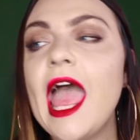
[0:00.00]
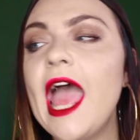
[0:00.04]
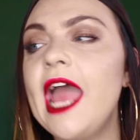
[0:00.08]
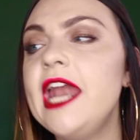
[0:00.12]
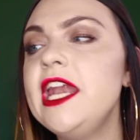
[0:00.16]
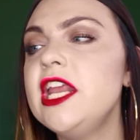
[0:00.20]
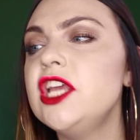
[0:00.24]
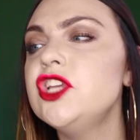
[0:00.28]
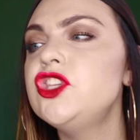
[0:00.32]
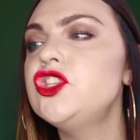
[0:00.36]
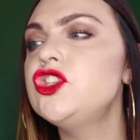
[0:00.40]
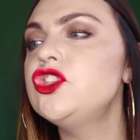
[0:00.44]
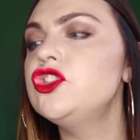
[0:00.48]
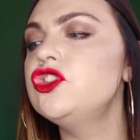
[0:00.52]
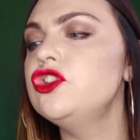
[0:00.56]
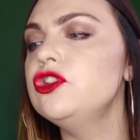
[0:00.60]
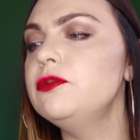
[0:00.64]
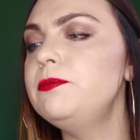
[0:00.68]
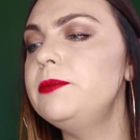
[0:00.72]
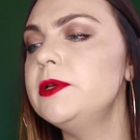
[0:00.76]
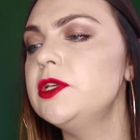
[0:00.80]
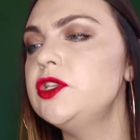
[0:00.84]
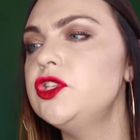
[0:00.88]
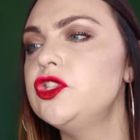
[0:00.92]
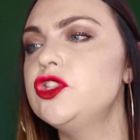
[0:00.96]
and it's
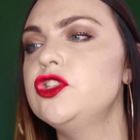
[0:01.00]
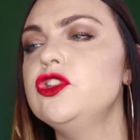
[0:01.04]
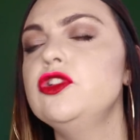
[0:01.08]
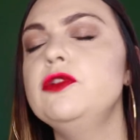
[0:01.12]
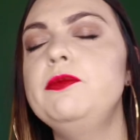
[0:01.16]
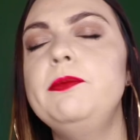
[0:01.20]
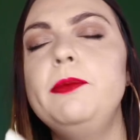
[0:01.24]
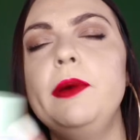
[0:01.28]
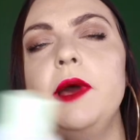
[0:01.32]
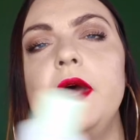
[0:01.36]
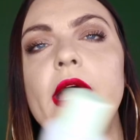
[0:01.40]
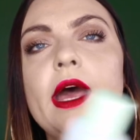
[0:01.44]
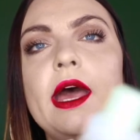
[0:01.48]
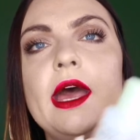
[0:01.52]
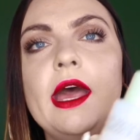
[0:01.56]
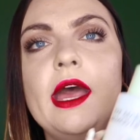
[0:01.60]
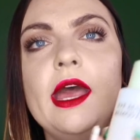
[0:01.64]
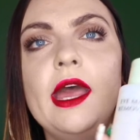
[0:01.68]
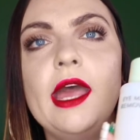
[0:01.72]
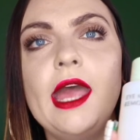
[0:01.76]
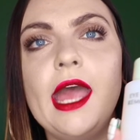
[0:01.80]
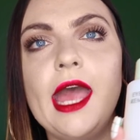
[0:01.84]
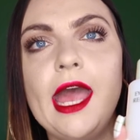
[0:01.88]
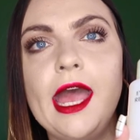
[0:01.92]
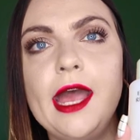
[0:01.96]
super
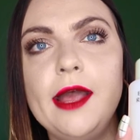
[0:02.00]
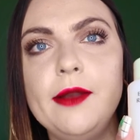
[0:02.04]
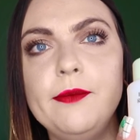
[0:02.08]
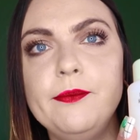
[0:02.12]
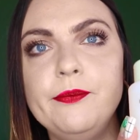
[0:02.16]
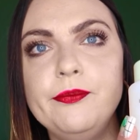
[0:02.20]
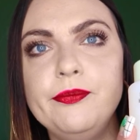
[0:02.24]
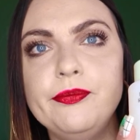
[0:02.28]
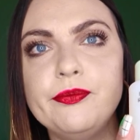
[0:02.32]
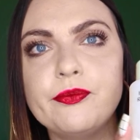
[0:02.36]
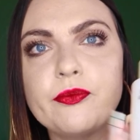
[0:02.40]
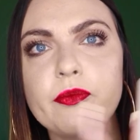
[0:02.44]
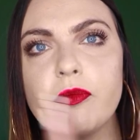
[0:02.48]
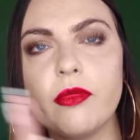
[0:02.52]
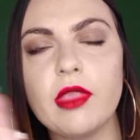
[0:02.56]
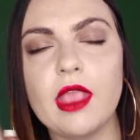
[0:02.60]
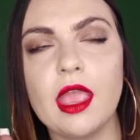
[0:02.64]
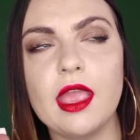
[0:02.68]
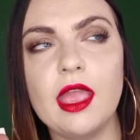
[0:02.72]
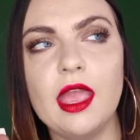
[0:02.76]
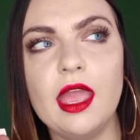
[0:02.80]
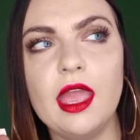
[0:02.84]
super um